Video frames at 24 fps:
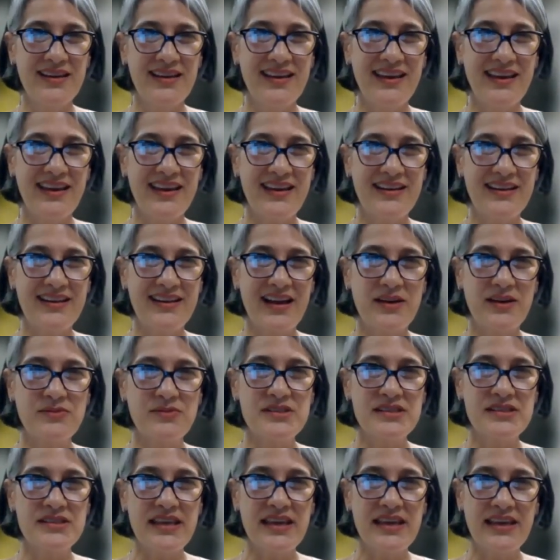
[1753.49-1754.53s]
And I
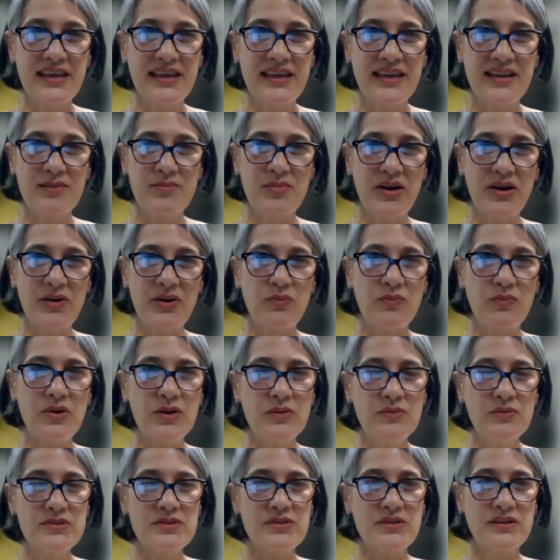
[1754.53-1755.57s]
was thinking about what
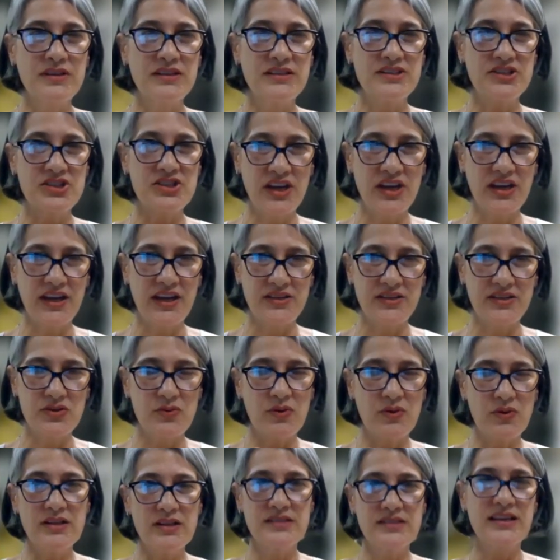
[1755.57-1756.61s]
was going to change,
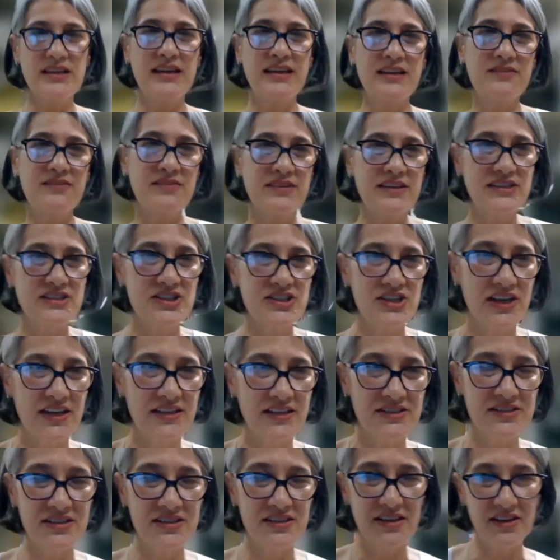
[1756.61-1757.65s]
qualitatively
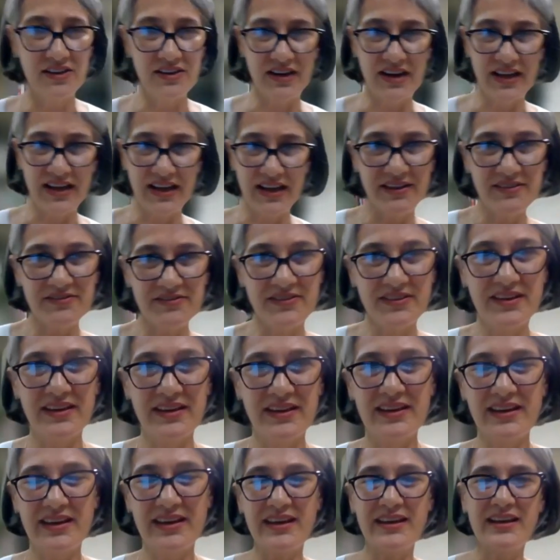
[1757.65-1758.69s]
change their life.
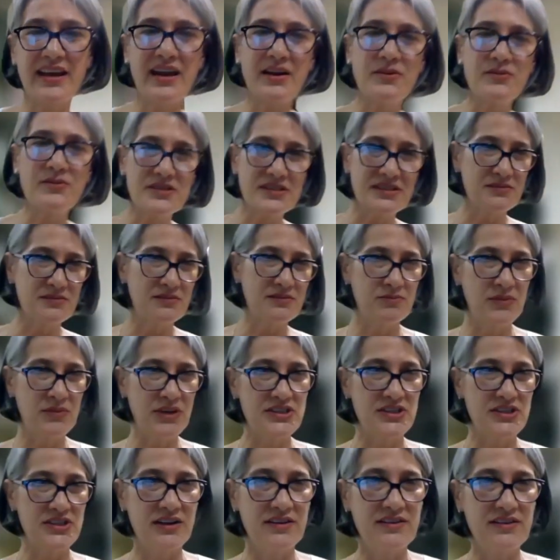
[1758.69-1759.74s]
And I was
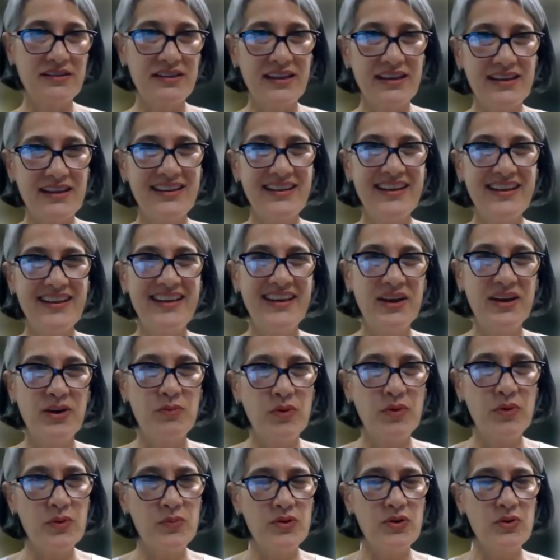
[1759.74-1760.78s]
much younger then.
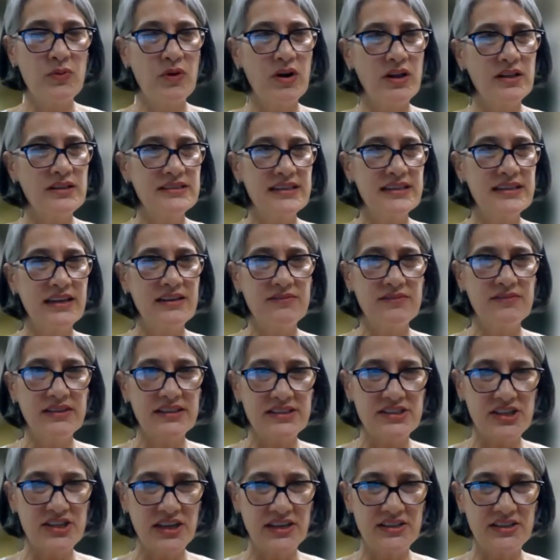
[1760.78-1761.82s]
What would qualitatively
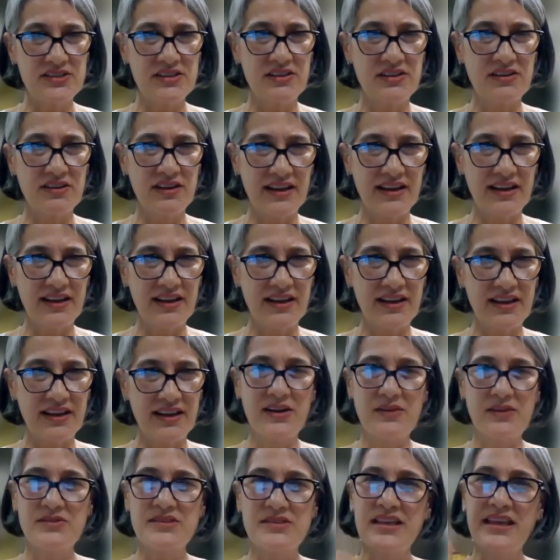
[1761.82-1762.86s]
change their life? And I
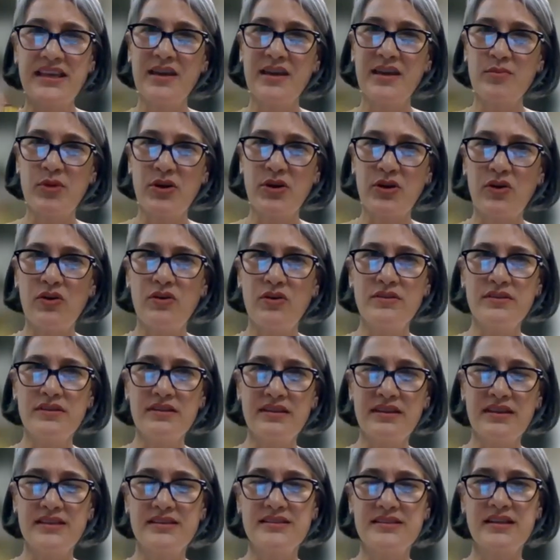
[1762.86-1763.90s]
was thinking about all the
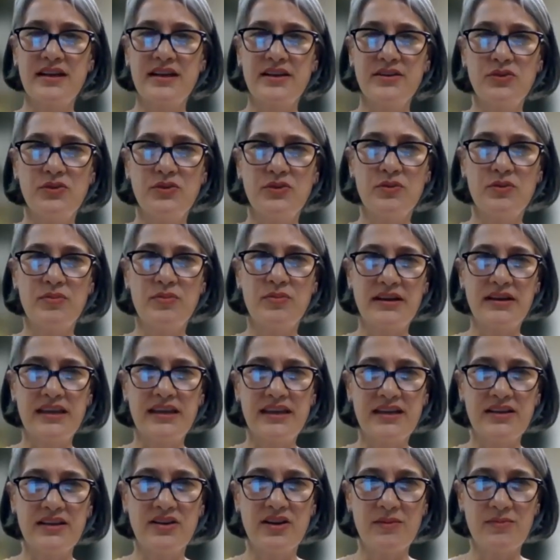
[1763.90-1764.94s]
things that I knew about
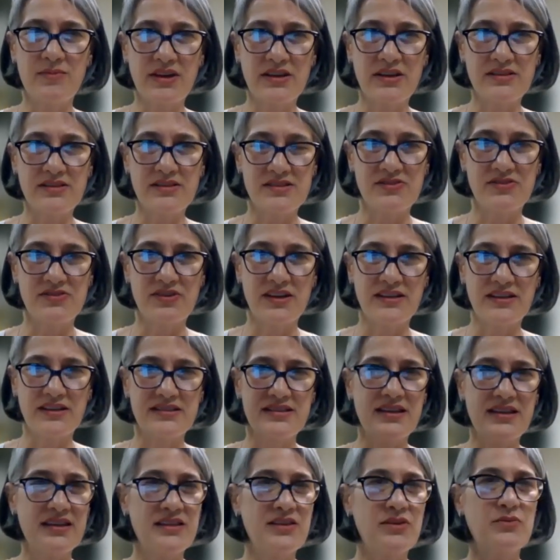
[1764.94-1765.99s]
economic constraints,
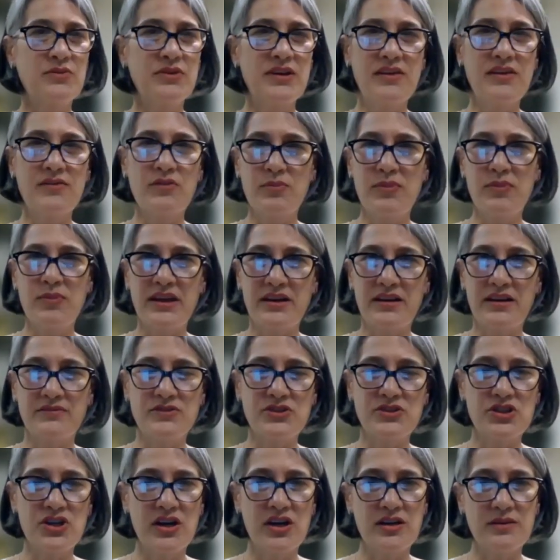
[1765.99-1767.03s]
that there would never be enough
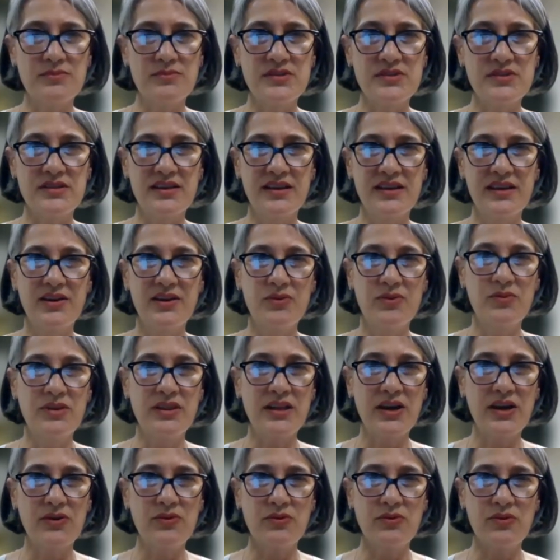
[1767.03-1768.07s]
jobs when
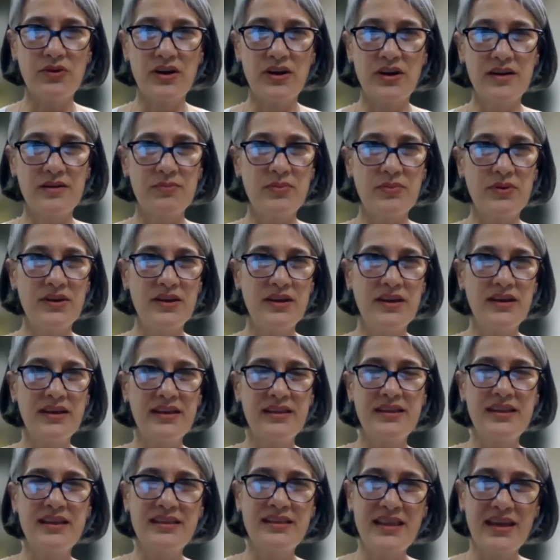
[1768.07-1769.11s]
they grew up,
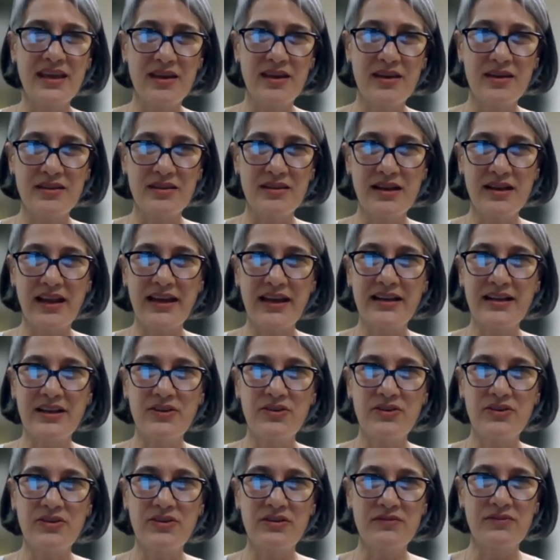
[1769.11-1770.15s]
that the
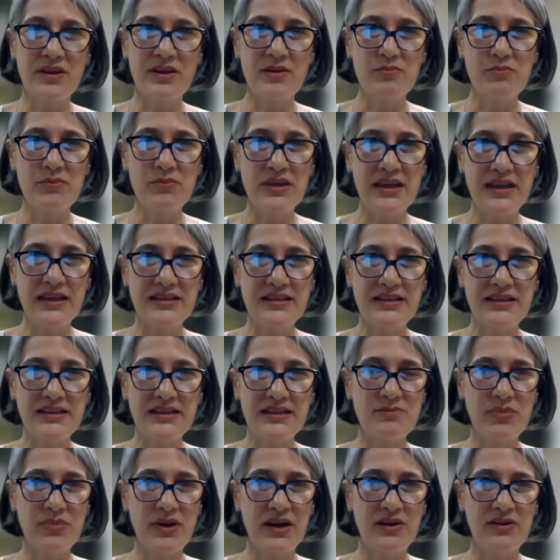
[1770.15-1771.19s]
likelihood of them being
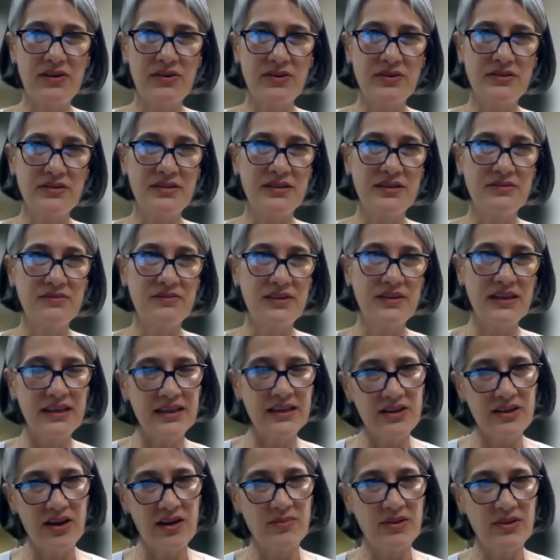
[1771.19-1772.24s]
disempowered
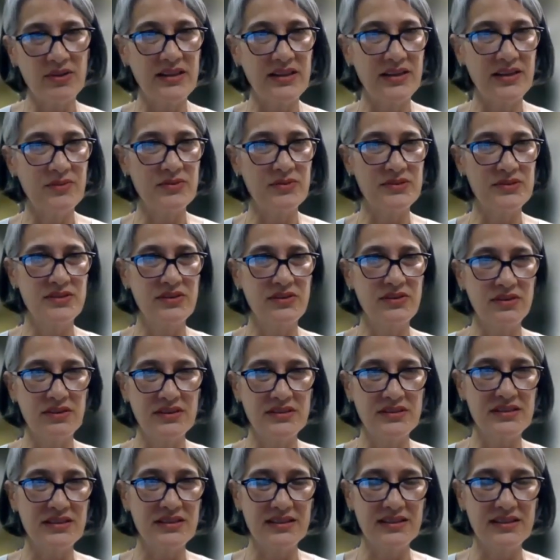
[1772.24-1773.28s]
economically was going
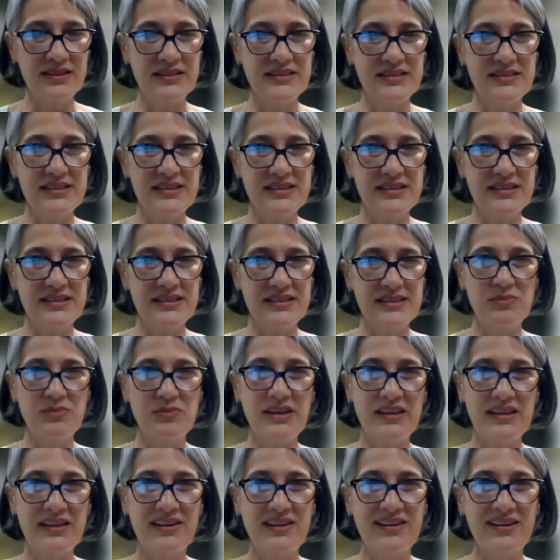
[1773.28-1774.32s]
to continue to
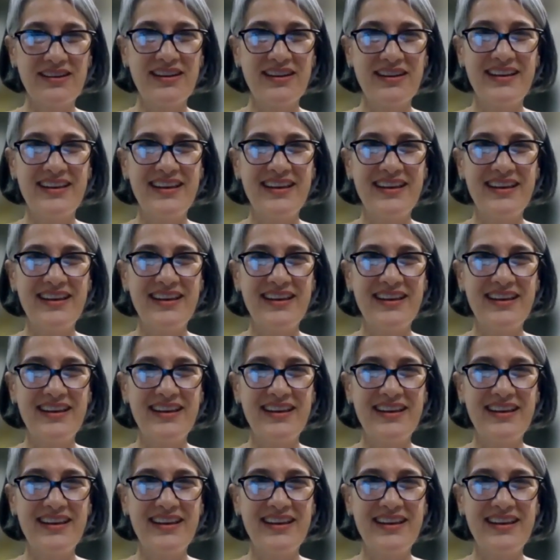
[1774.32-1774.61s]
be there.